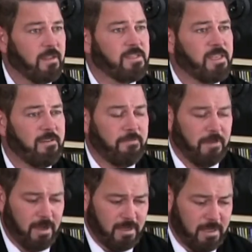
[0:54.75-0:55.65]
Let's give
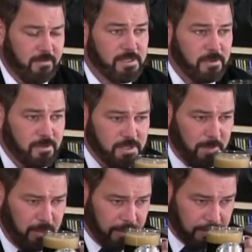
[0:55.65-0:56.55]
this a little
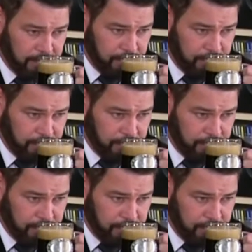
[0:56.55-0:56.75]
smell here.